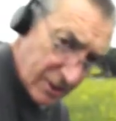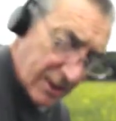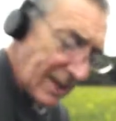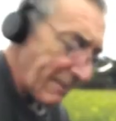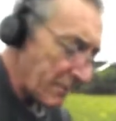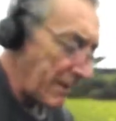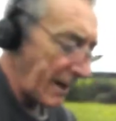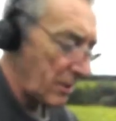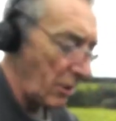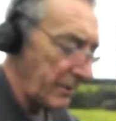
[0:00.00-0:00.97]
turned the camera
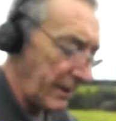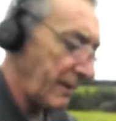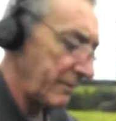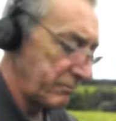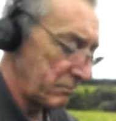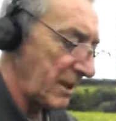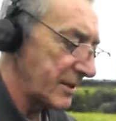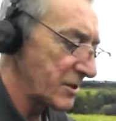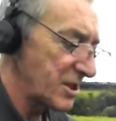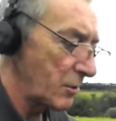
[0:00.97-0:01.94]
back on. I
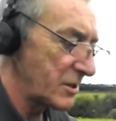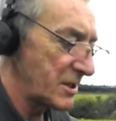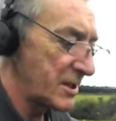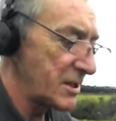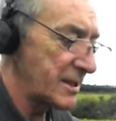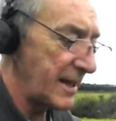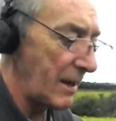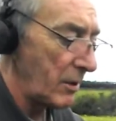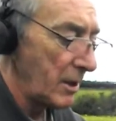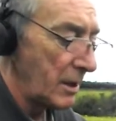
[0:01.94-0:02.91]
can see what it is
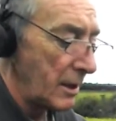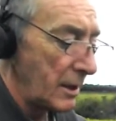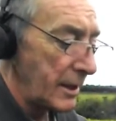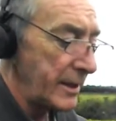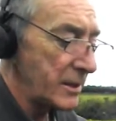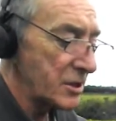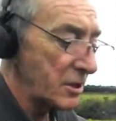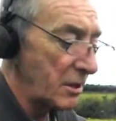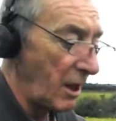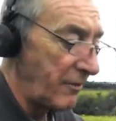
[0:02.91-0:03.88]
now. It's
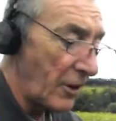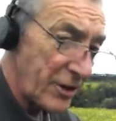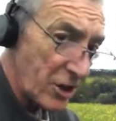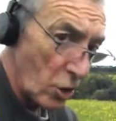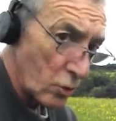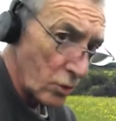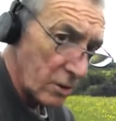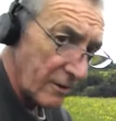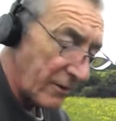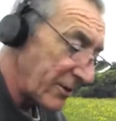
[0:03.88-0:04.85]
a very young
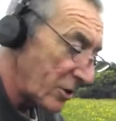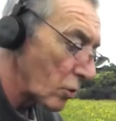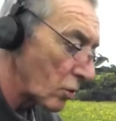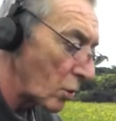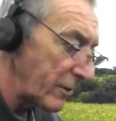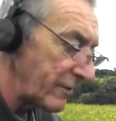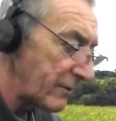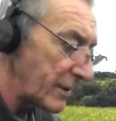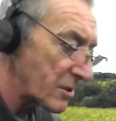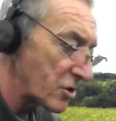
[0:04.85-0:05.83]
Queen
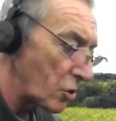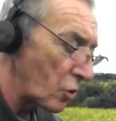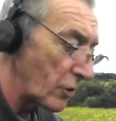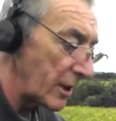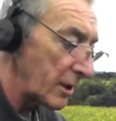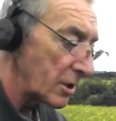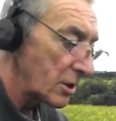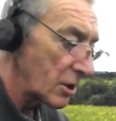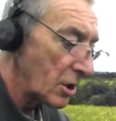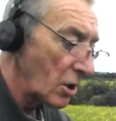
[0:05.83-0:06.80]
Victoria,
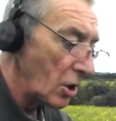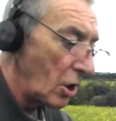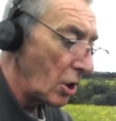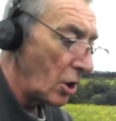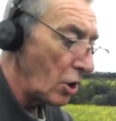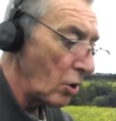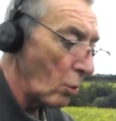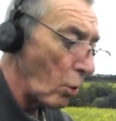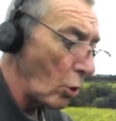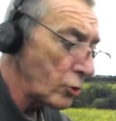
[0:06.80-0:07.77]

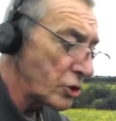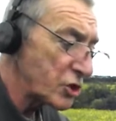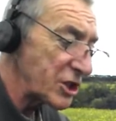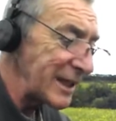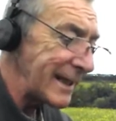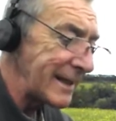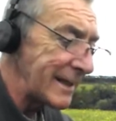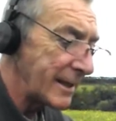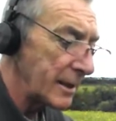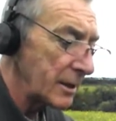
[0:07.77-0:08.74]
1 shilling,
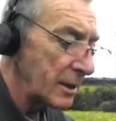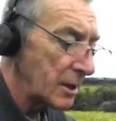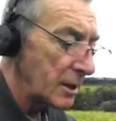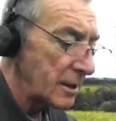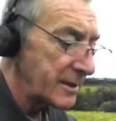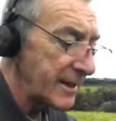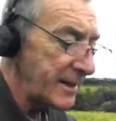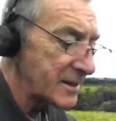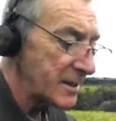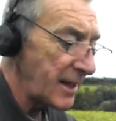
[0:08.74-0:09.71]

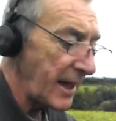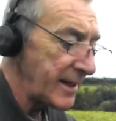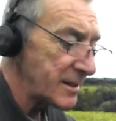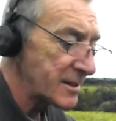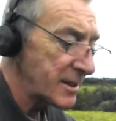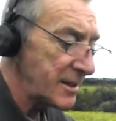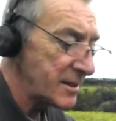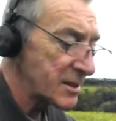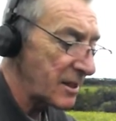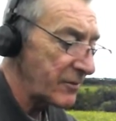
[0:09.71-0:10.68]
dated
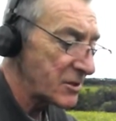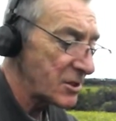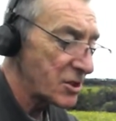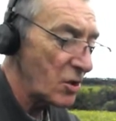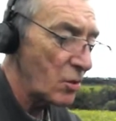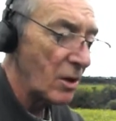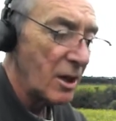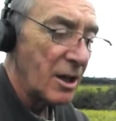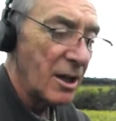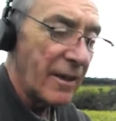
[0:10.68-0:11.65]
1872.
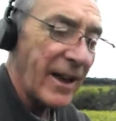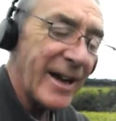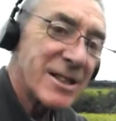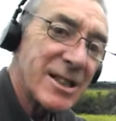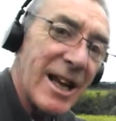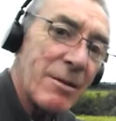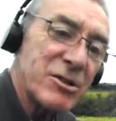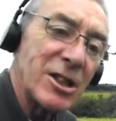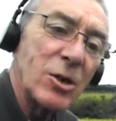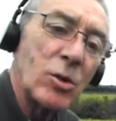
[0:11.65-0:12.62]
That is in
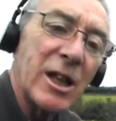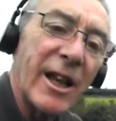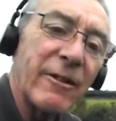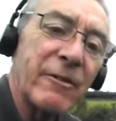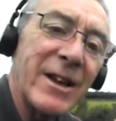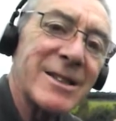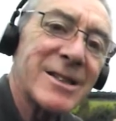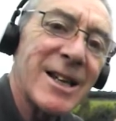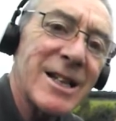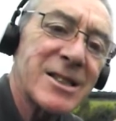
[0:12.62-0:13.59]
absolutely
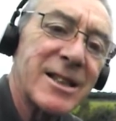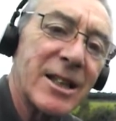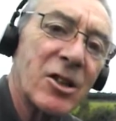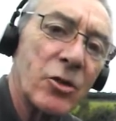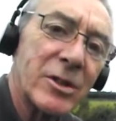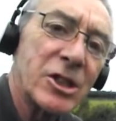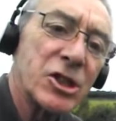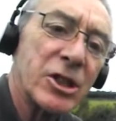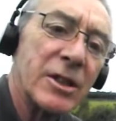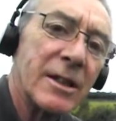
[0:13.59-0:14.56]
fantastic
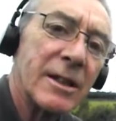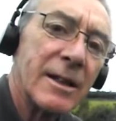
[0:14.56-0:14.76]
condition.